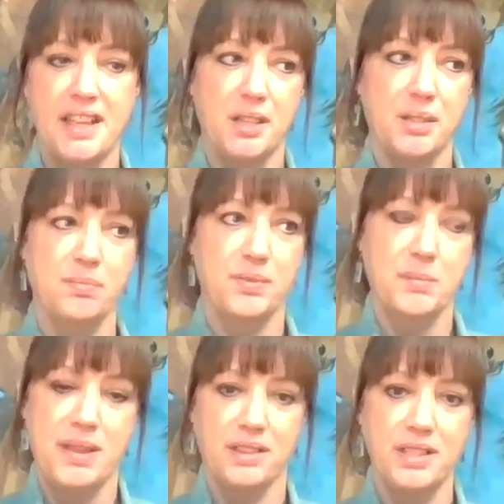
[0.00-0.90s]
help
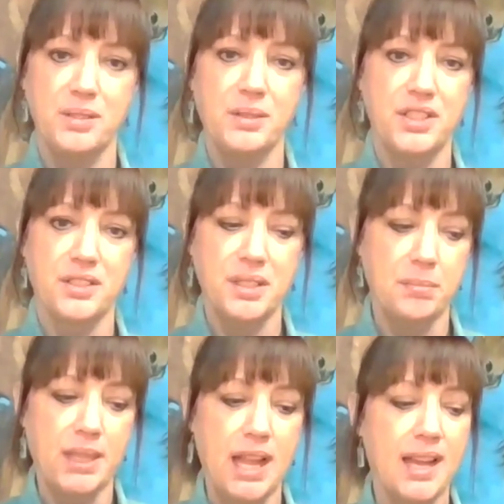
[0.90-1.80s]
propel you when you're in a
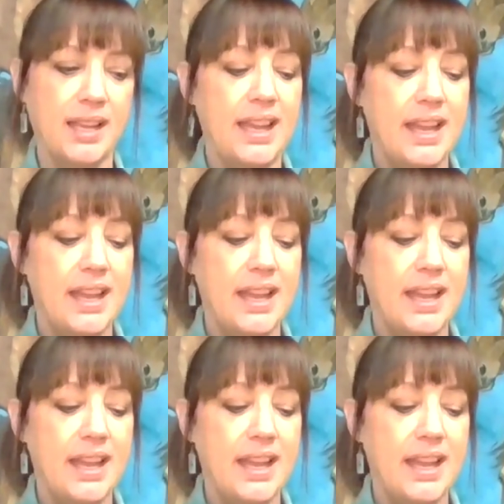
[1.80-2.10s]
block.